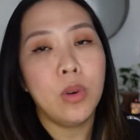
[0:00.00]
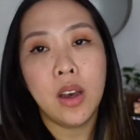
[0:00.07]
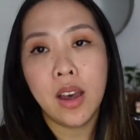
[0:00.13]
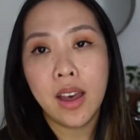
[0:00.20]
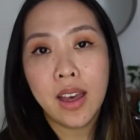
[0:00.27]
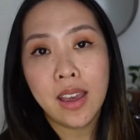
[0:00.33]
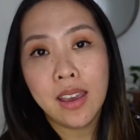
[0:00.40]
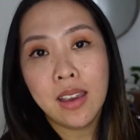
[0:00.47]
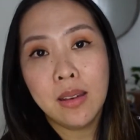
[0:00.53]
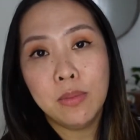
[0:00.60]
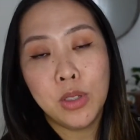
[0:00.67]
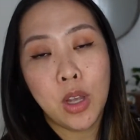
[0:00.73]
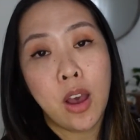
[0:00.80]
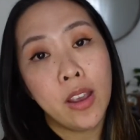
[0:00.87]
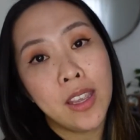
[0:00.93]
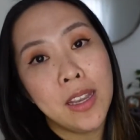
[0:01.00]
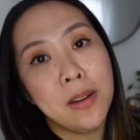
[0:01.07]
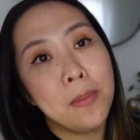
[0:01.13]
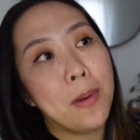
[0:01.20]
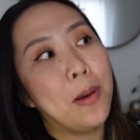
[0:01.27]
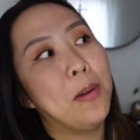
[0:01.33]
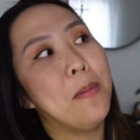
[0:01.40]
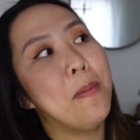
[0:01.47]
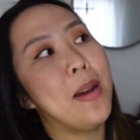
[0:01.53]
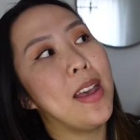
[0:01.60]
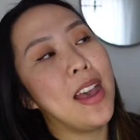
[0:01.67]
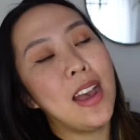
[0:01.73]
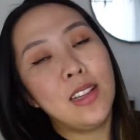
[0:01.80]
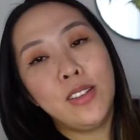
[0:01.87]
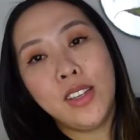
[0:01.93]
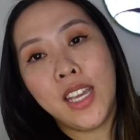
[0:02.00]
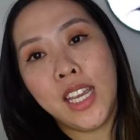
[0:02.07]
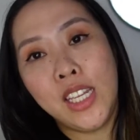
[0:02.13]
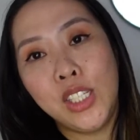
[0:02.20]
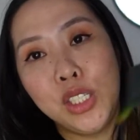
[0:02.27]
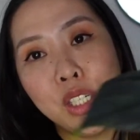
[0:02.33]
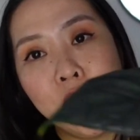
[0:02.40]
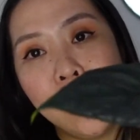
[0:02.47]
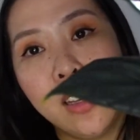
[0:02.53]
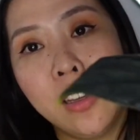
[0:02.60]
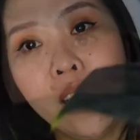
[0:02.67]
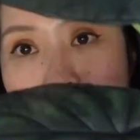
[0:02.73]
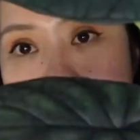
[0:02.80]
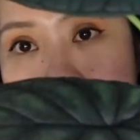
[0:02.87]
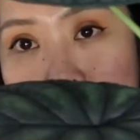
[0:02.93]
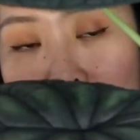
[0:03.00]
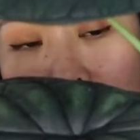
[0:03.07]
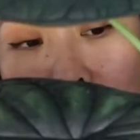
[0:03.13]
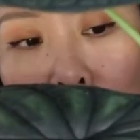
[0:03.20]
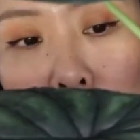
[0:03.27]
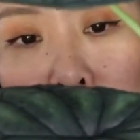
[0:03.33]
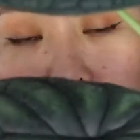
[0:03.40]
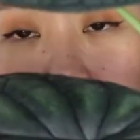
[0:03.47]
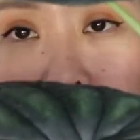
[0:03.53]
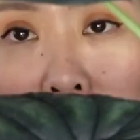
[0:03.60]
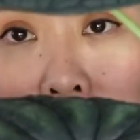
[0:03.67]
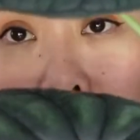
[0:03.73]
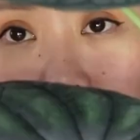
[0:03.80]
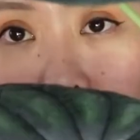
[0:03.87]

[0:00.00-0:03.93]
I am talking about my Alocasia baginda, you guys.